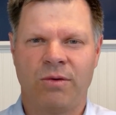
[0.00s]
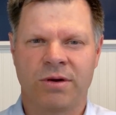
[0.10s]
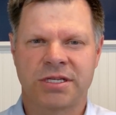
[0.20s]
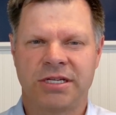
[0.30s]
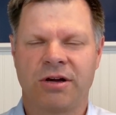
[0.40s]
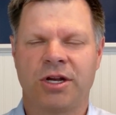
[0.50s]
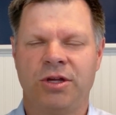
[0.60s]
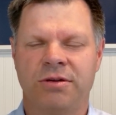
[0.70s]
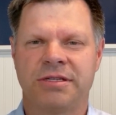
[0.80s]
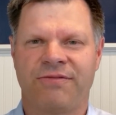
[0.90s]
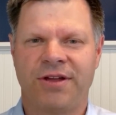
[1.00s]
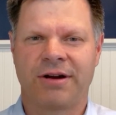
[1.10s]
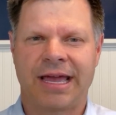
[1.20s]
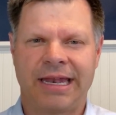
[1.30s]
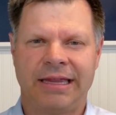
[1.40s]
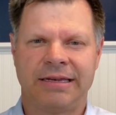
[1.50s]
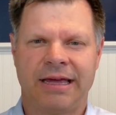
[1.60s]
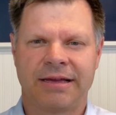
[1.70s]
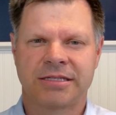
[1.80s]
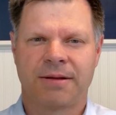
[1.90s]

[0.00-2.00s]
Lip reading: We're still going to use the feeder cattle index.